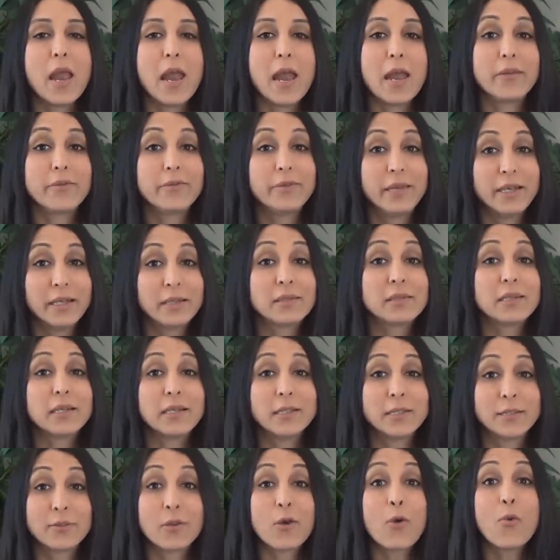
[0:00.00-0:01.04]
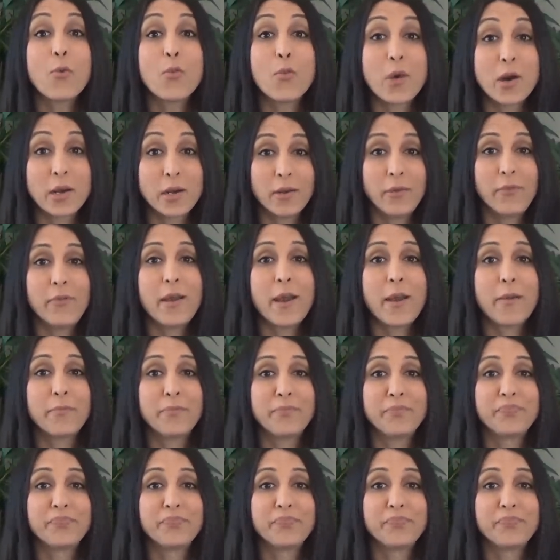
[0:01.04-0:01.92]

And this is one of them.